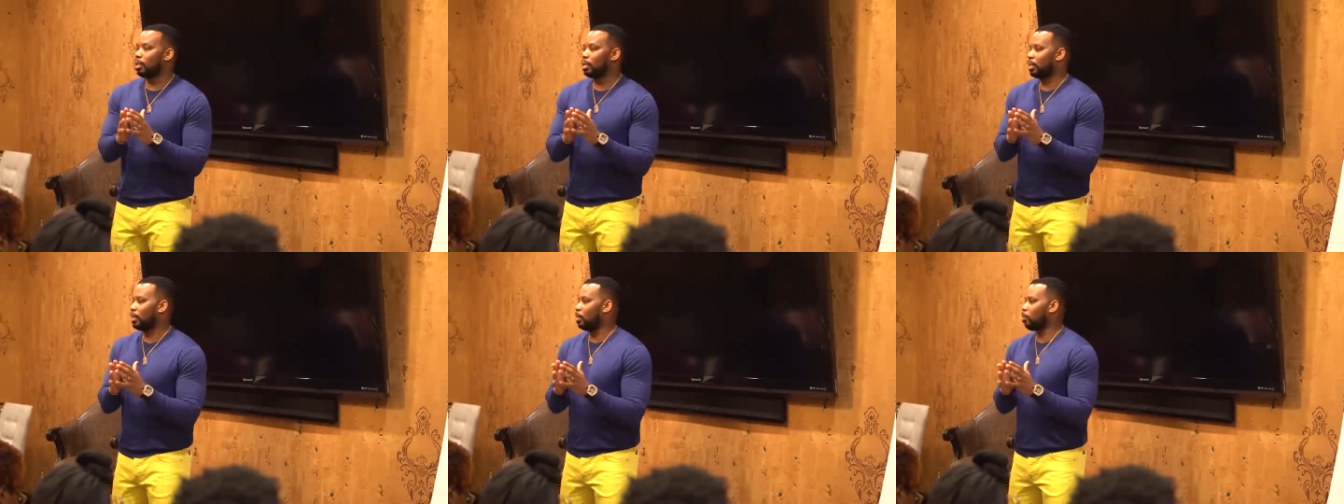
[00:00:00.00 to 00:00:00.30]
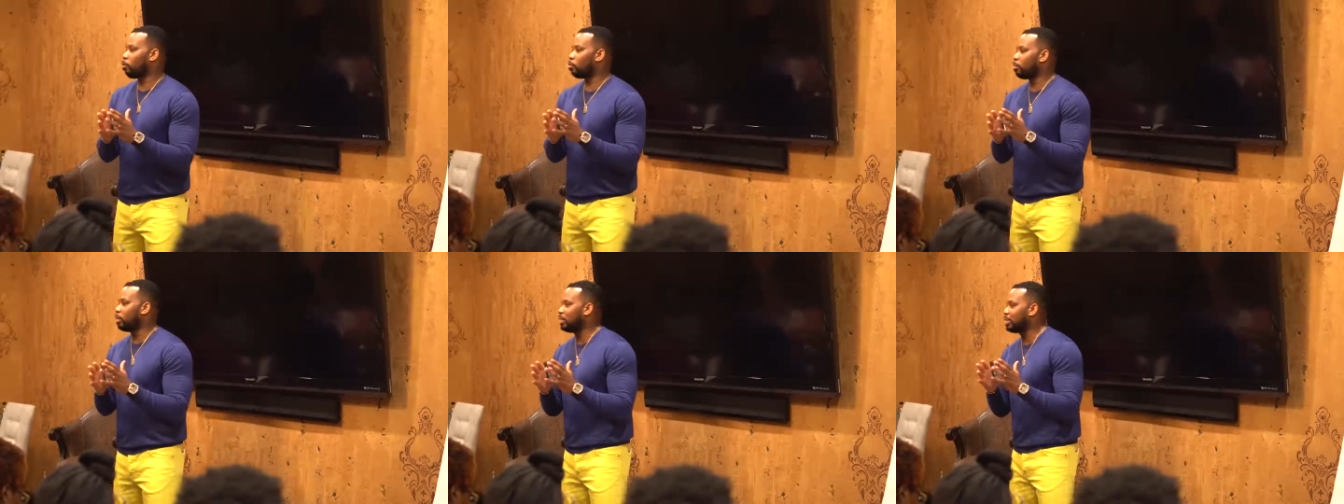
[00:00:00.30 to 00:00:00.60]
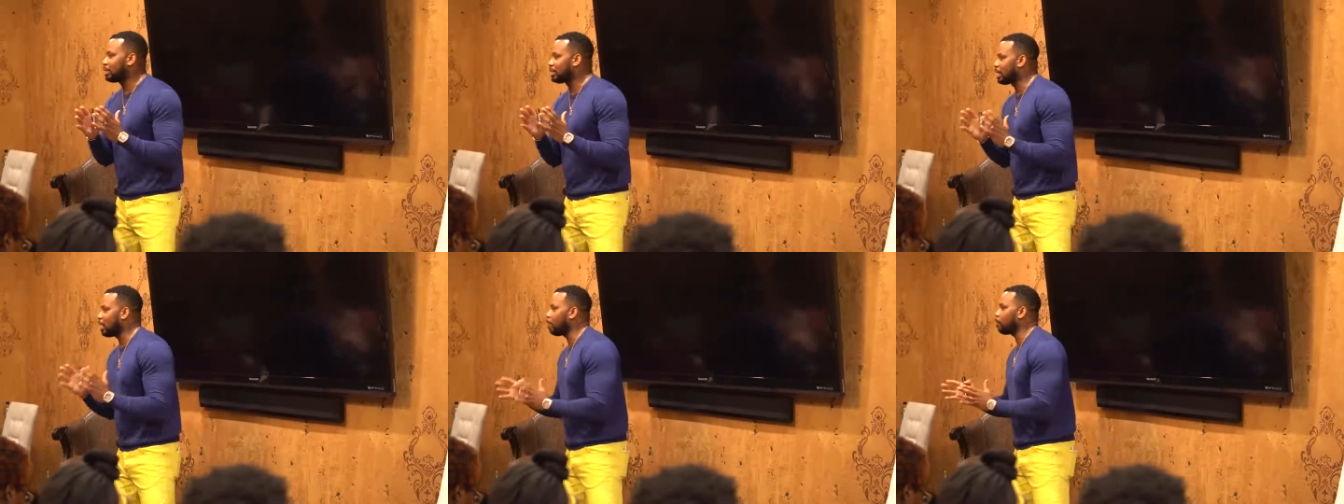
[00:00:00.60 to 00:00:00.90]
there will be
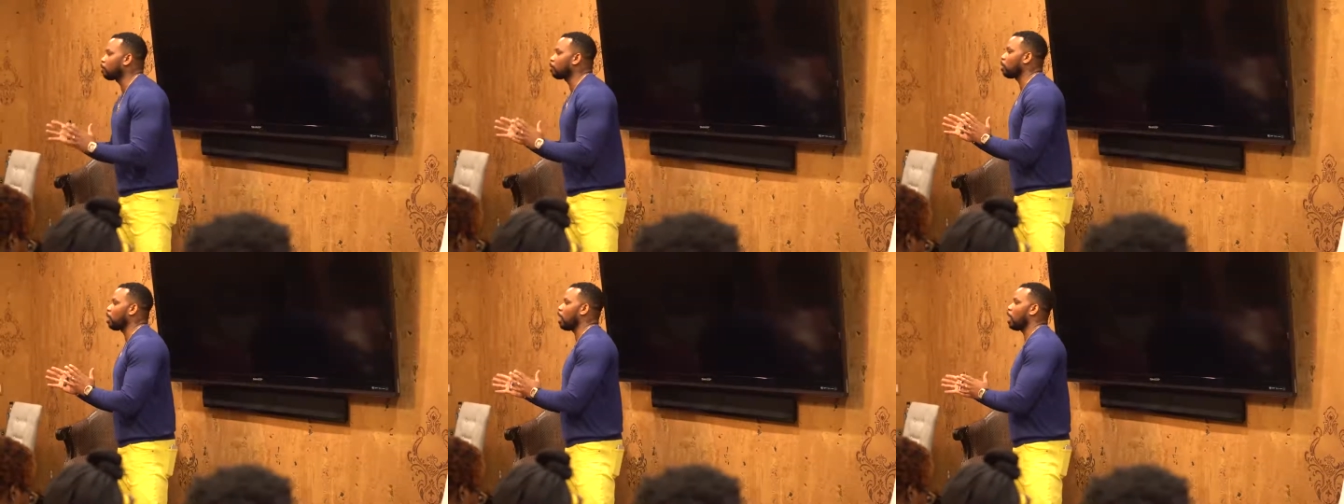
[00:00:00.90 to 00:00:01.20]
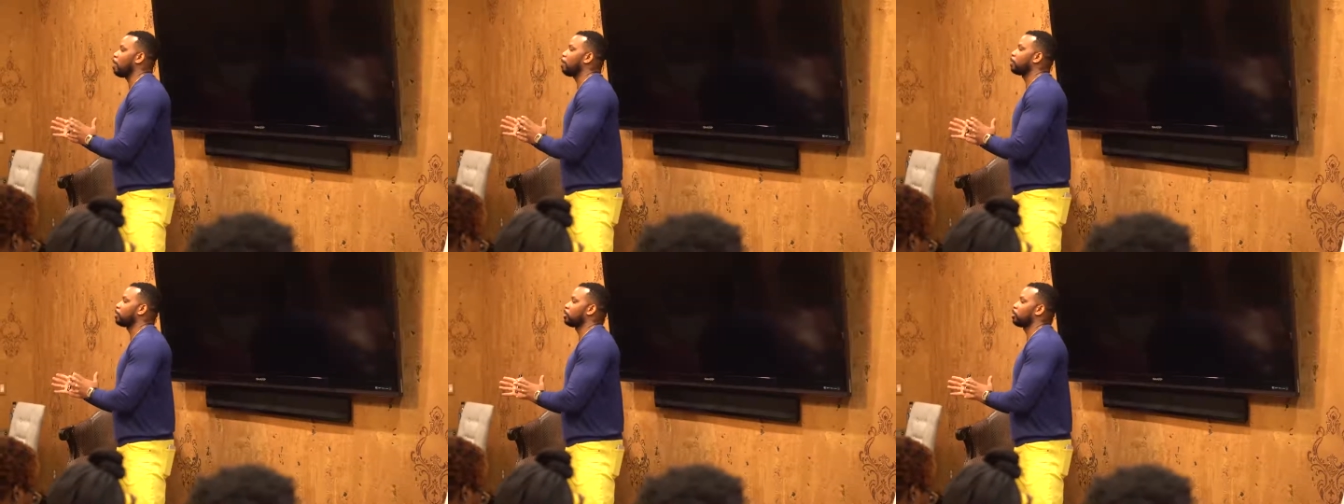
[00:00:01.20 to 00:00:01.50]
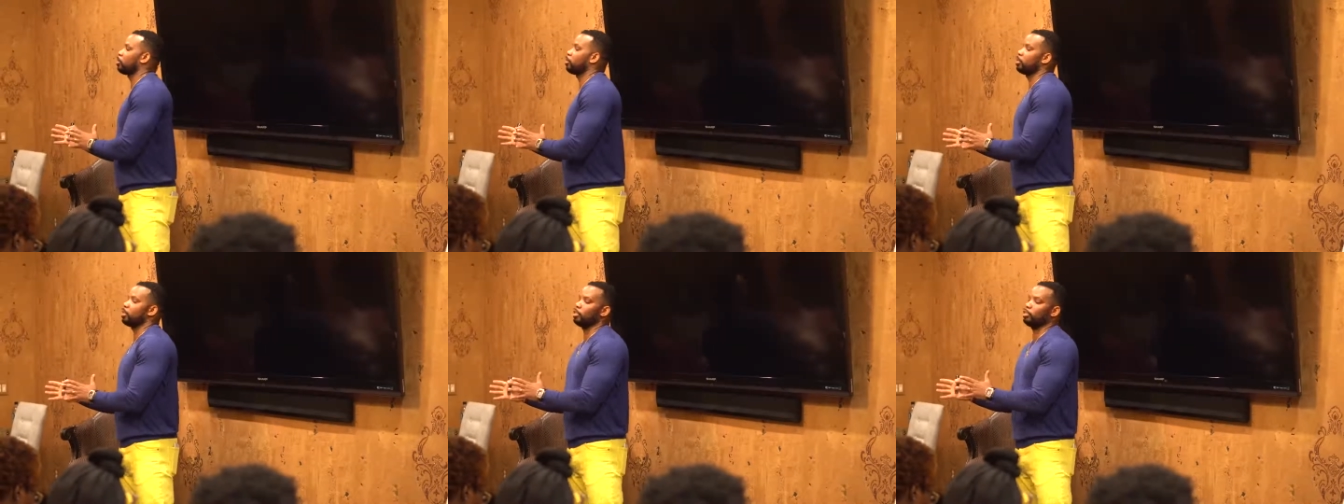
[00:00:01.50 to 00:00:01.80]
several
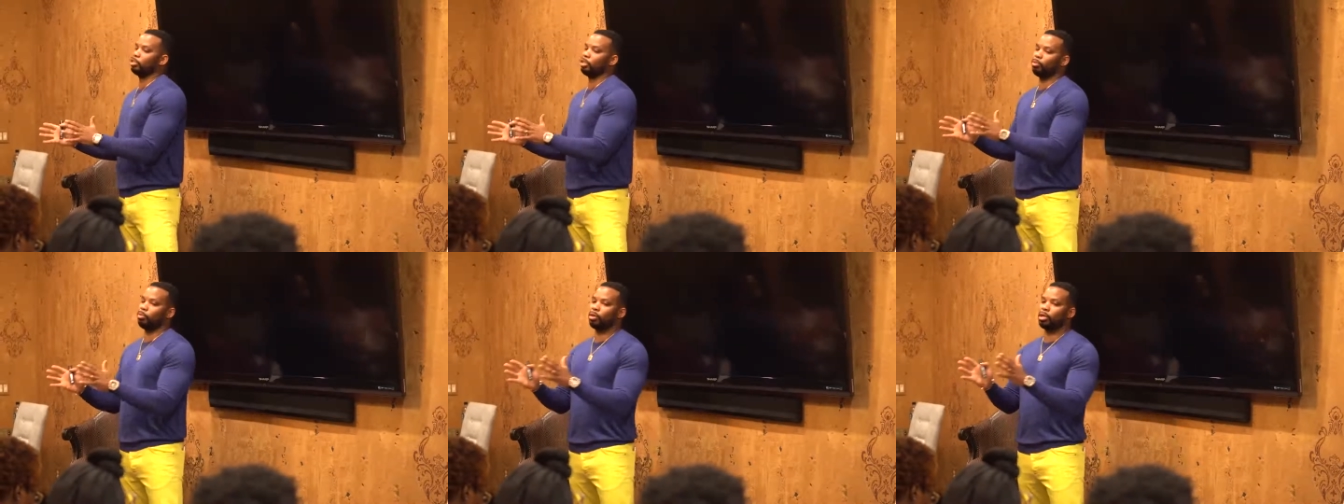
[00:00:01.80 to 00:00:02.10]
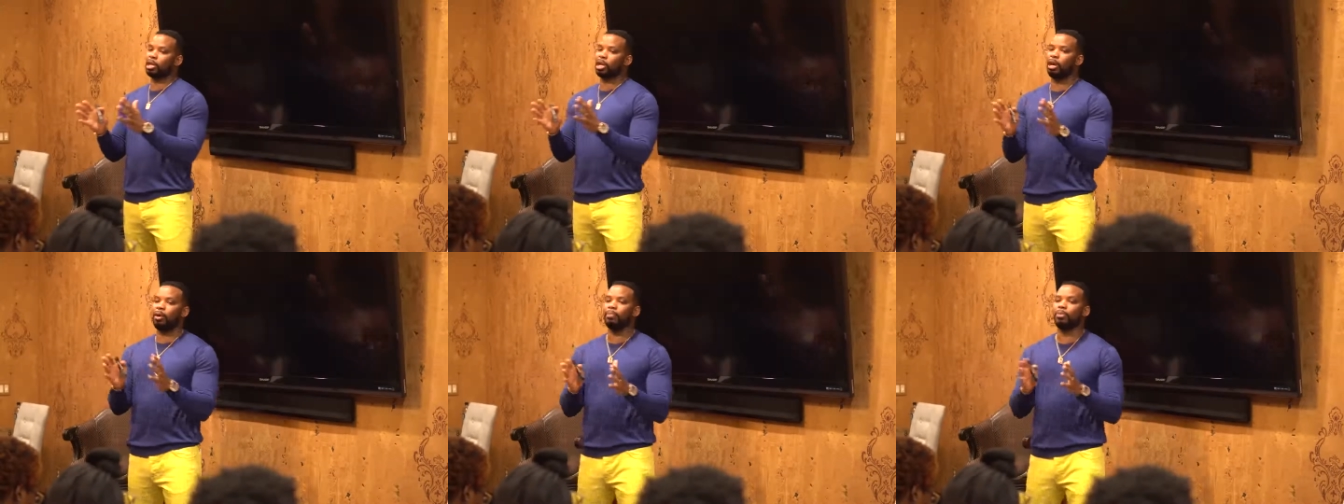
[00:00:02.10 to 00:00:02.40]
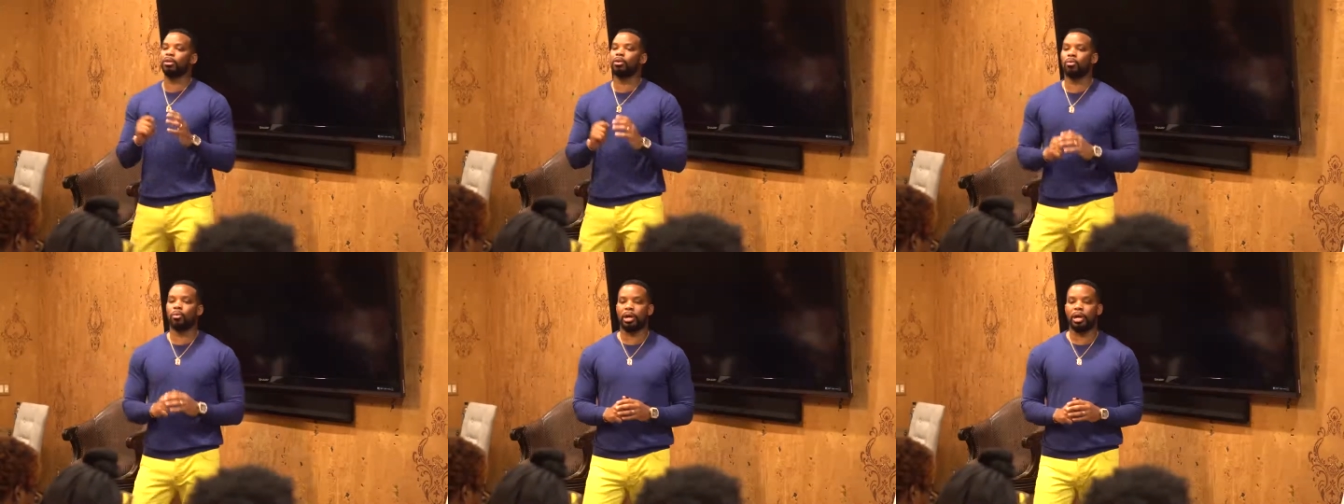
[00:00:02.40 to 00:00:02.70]
opportunities that will come
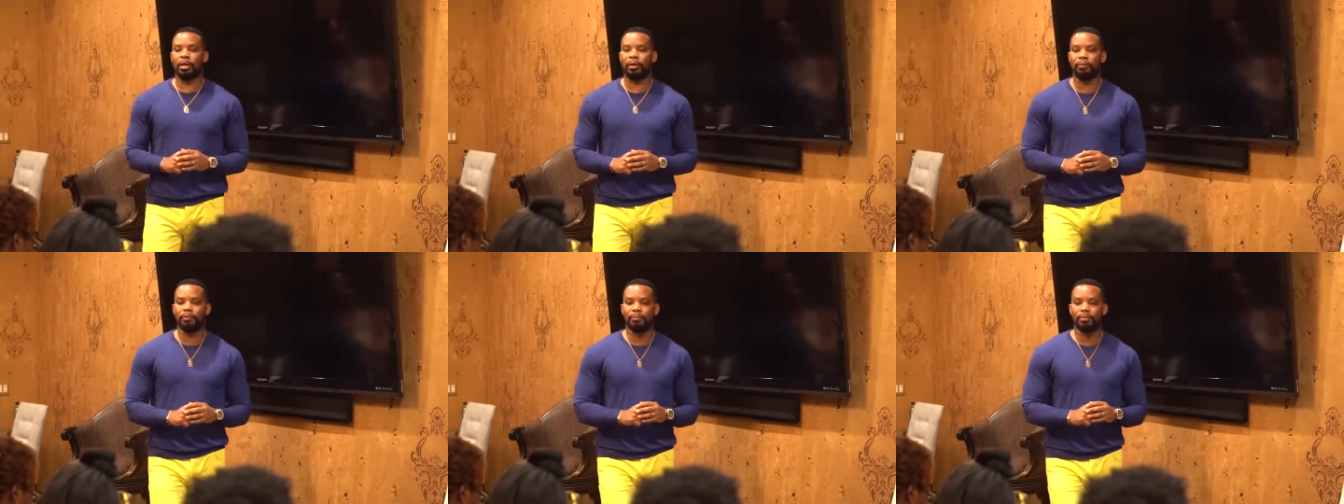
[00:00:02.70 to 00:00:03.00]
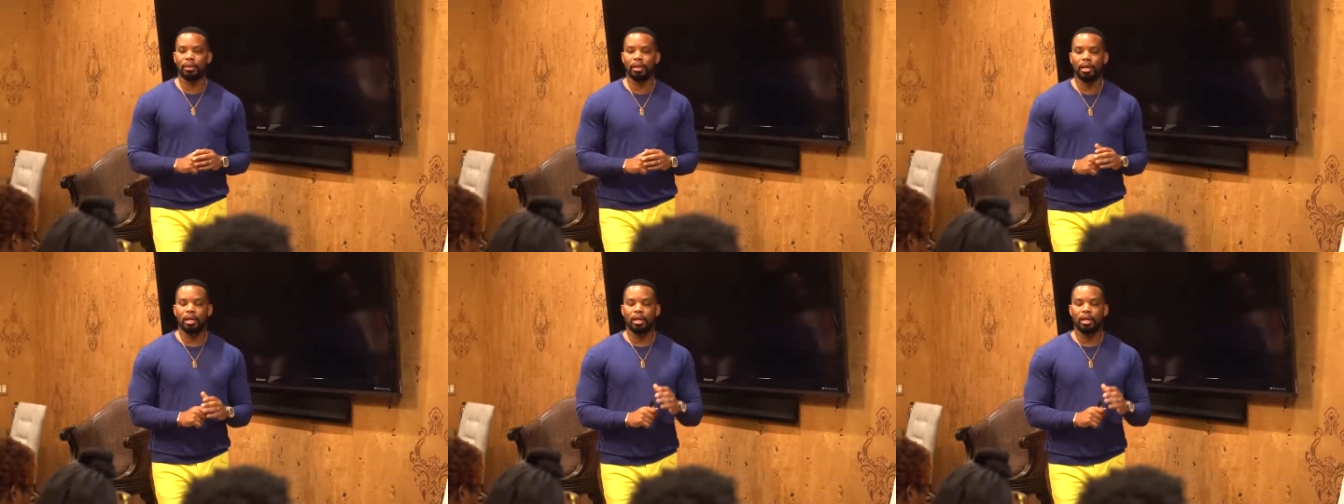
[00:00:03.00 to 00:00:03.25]
your way